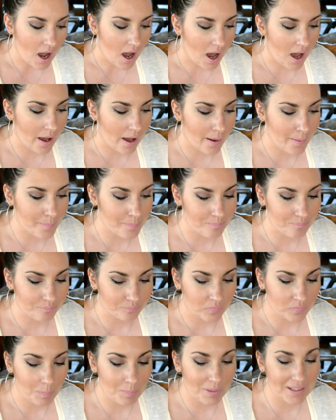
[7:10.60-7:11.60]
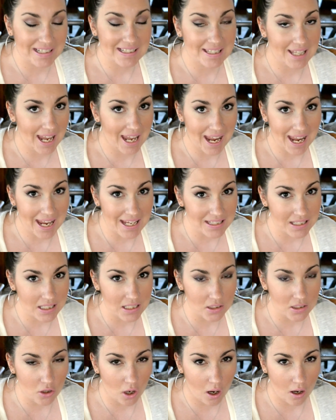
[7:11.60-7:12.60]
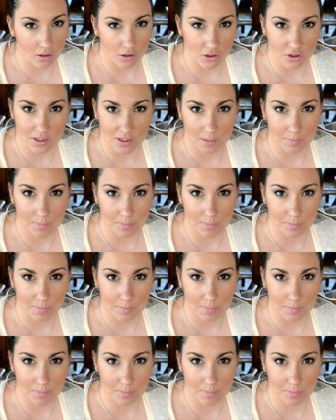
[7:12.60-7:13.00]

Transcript: um, but it's eighteen dollars.